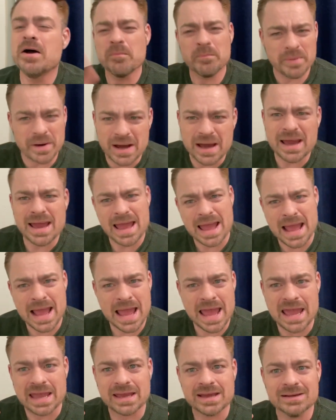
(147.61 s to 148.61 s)
But
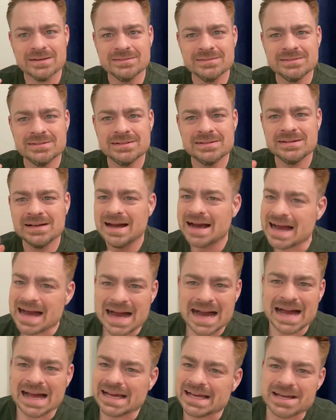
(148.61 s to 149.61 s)
hey,
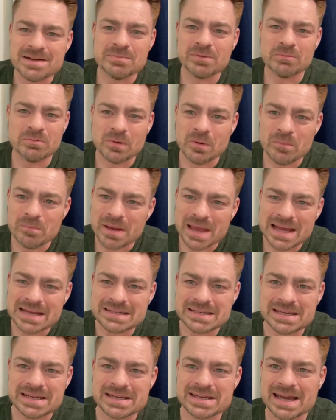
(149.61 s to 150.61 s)
I am a
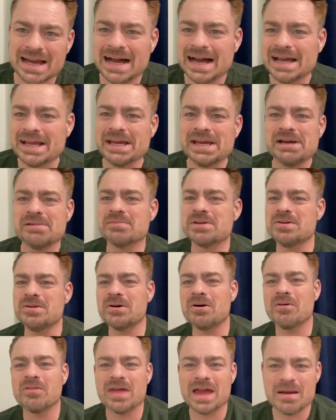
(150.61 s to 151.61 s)
romantic. I am, you
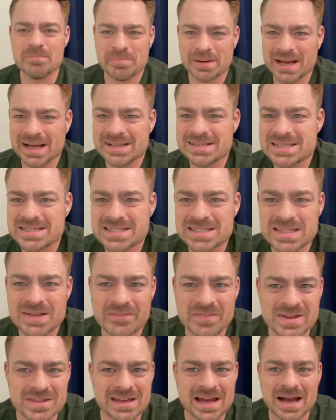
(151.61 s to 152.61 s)
know that. Pisces in the
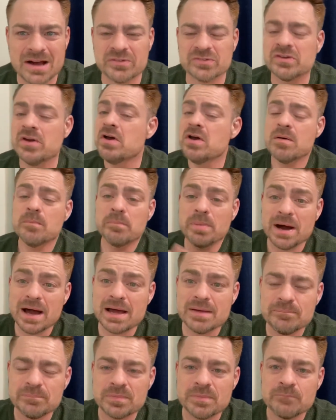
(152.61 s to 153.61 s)
fifth house.
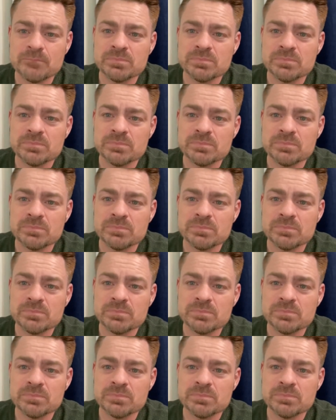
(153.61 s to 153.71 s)
But